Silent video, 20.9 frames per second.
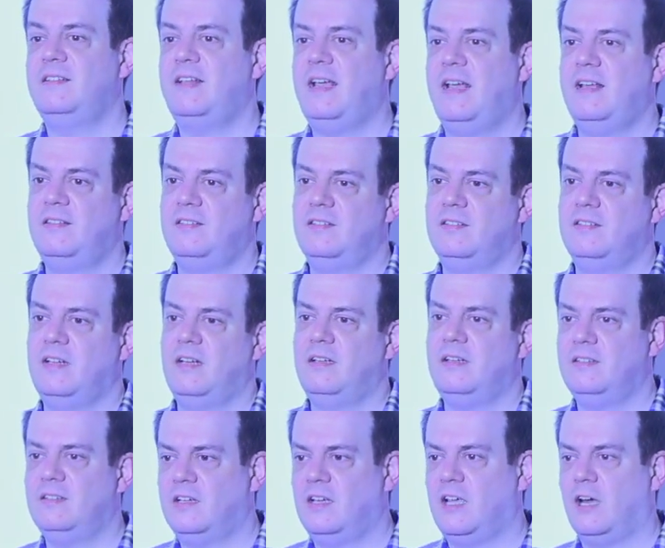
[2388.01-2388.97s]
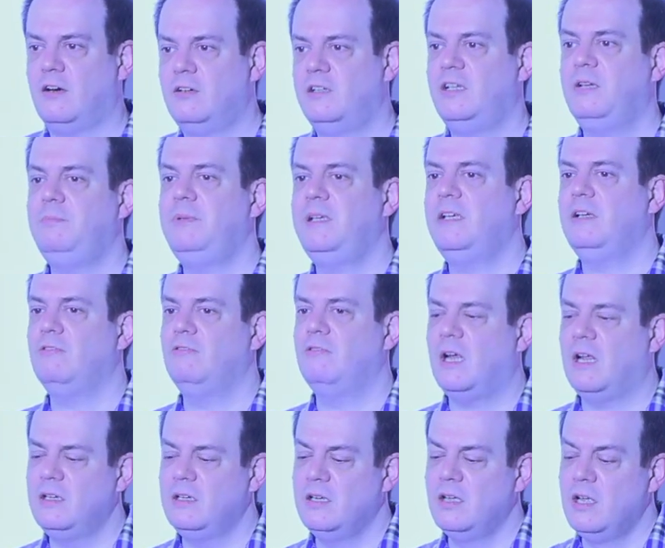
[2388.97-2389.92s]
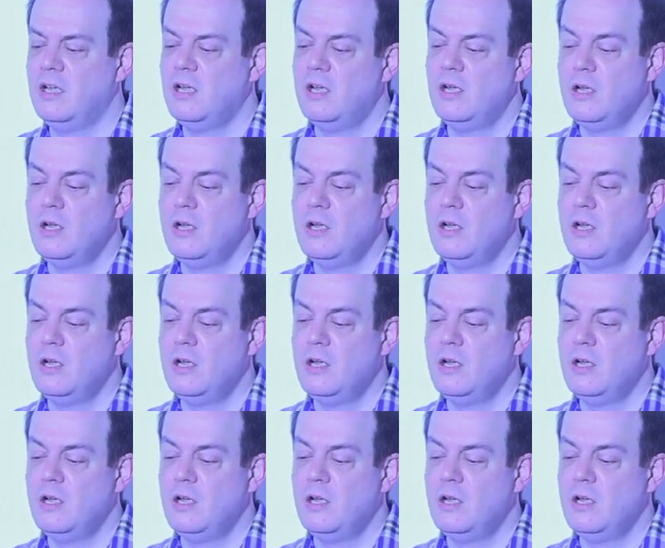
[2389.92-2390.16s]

test that is currently being run